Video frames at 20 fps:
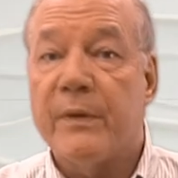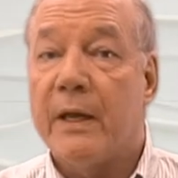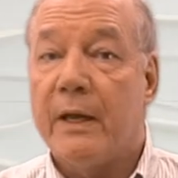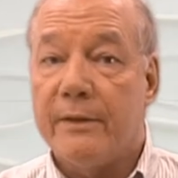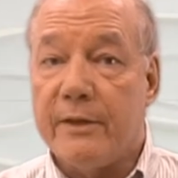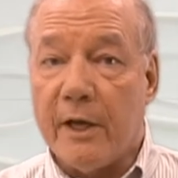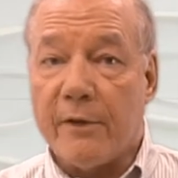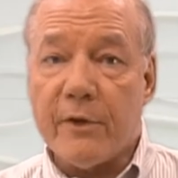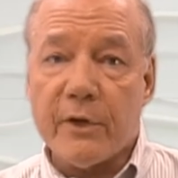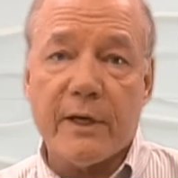
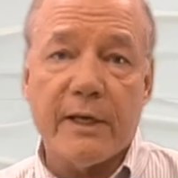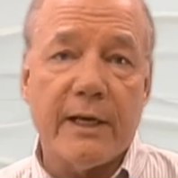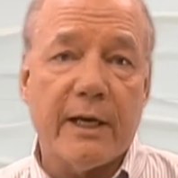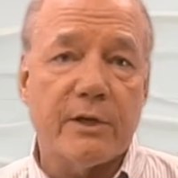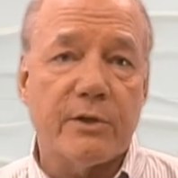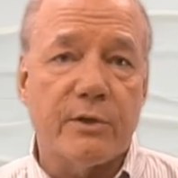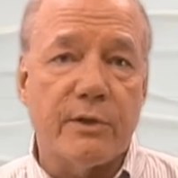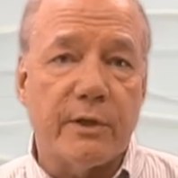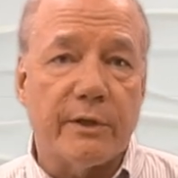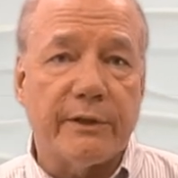The other
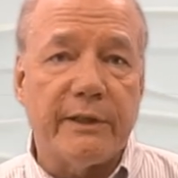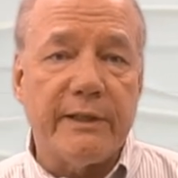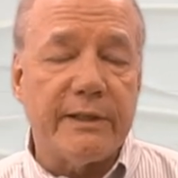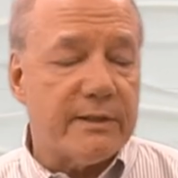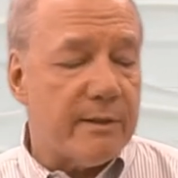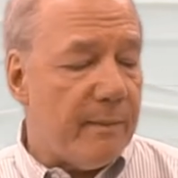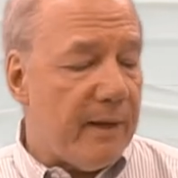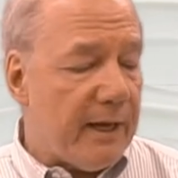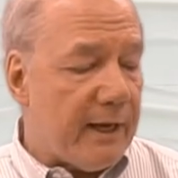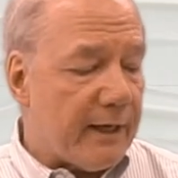connection you'll need
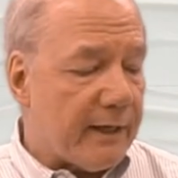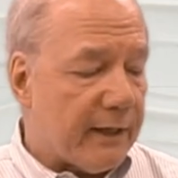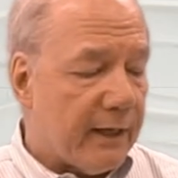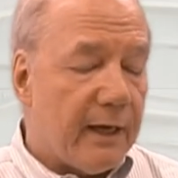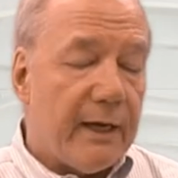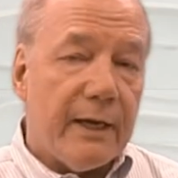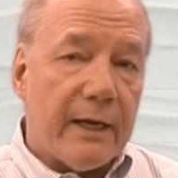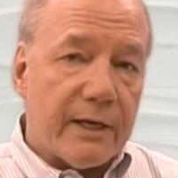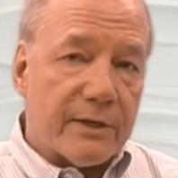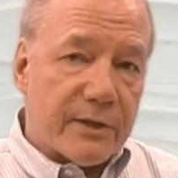to make
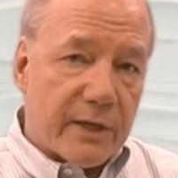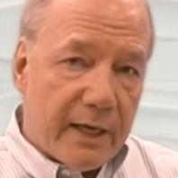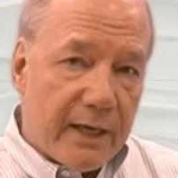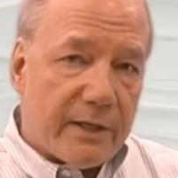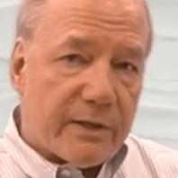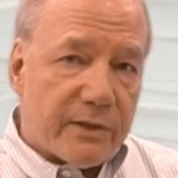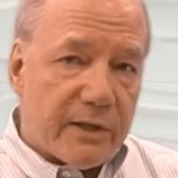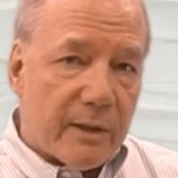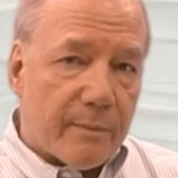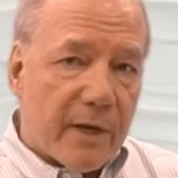is an
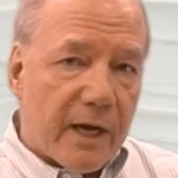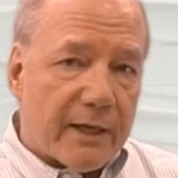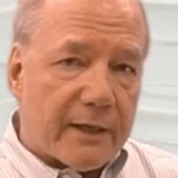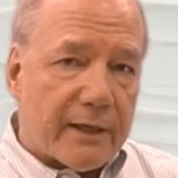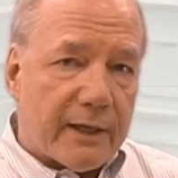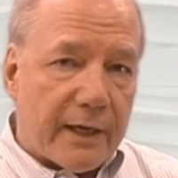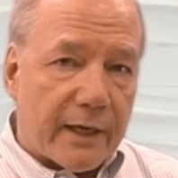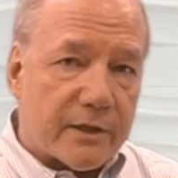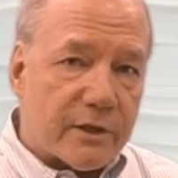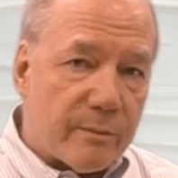HDMI
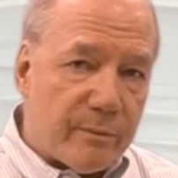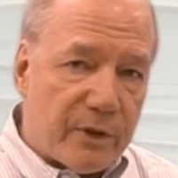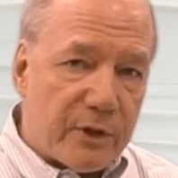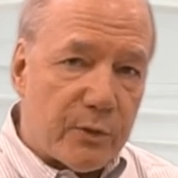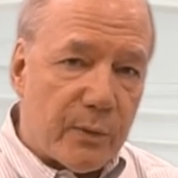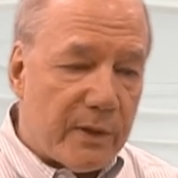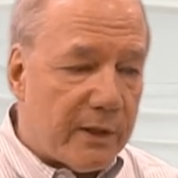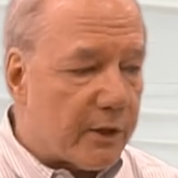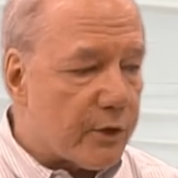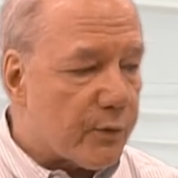connection
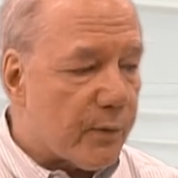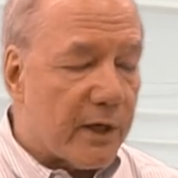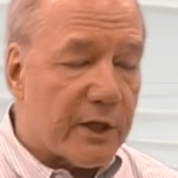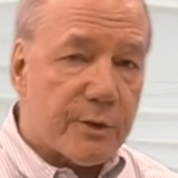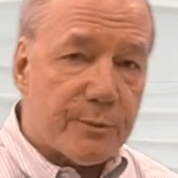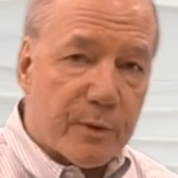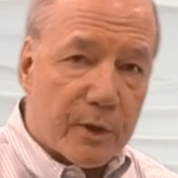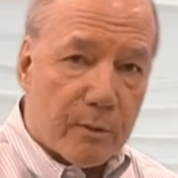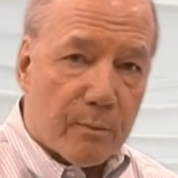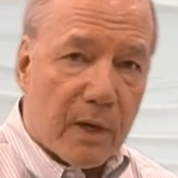between the
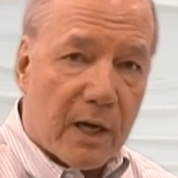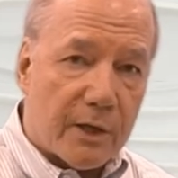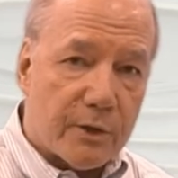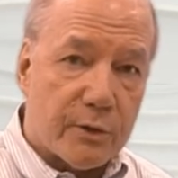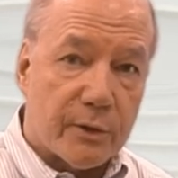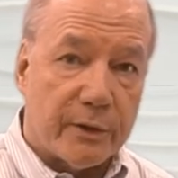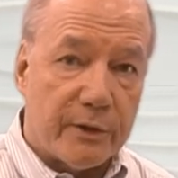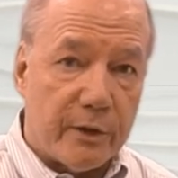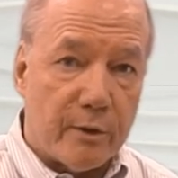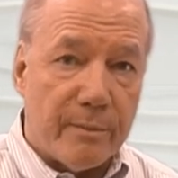transmitter
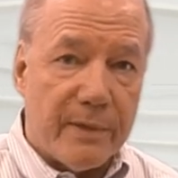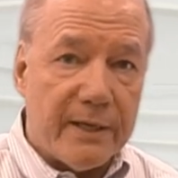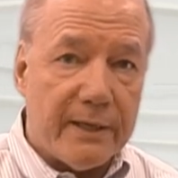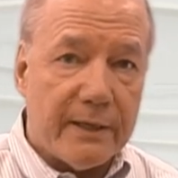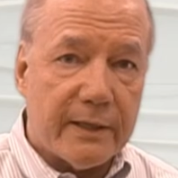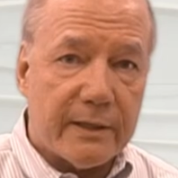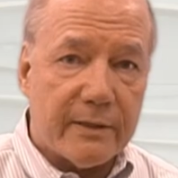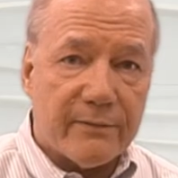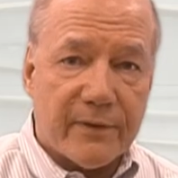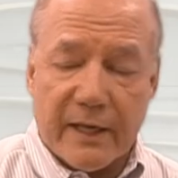module and your
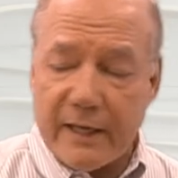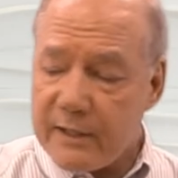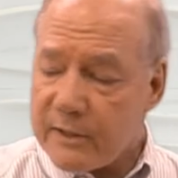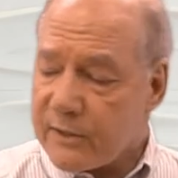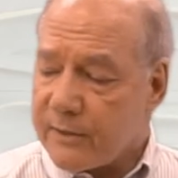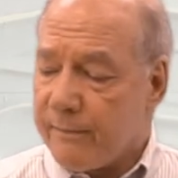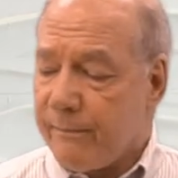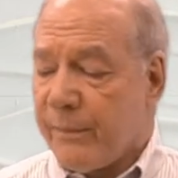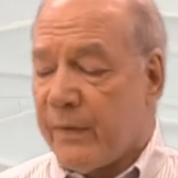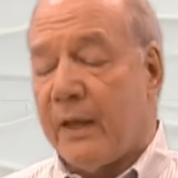media device,
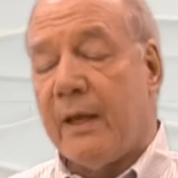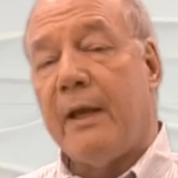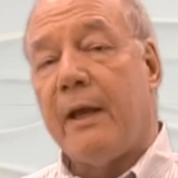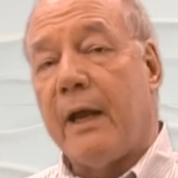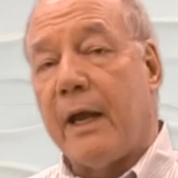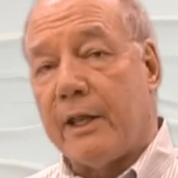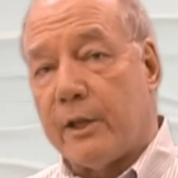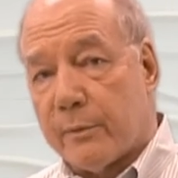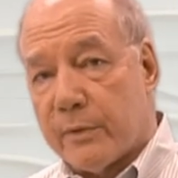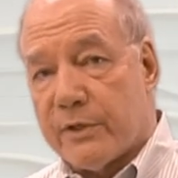
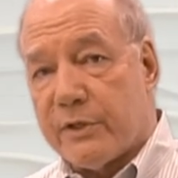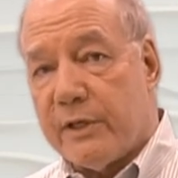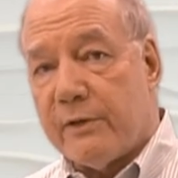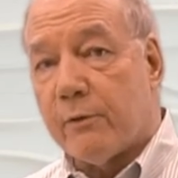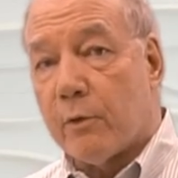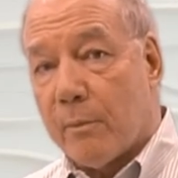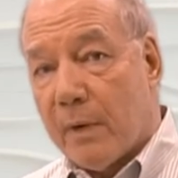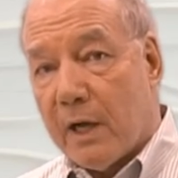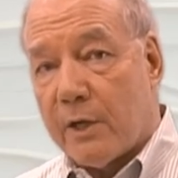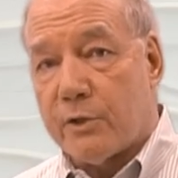and the receiver
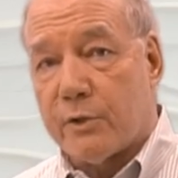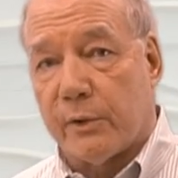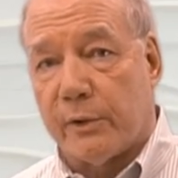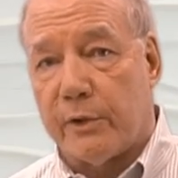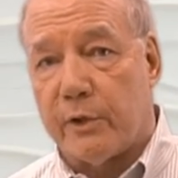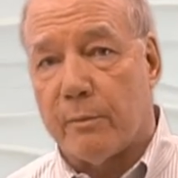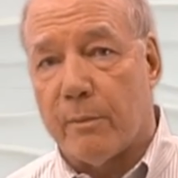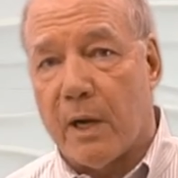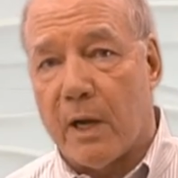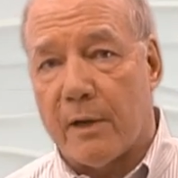module in
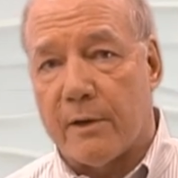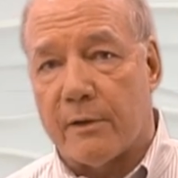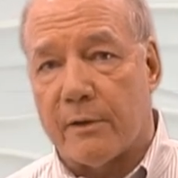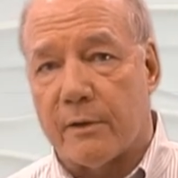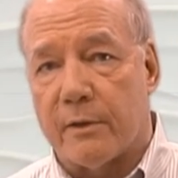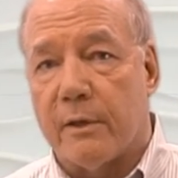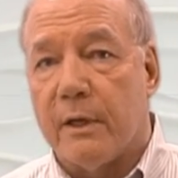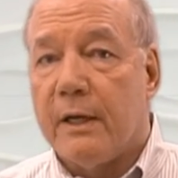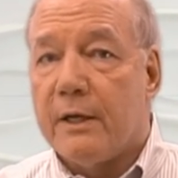your monitor.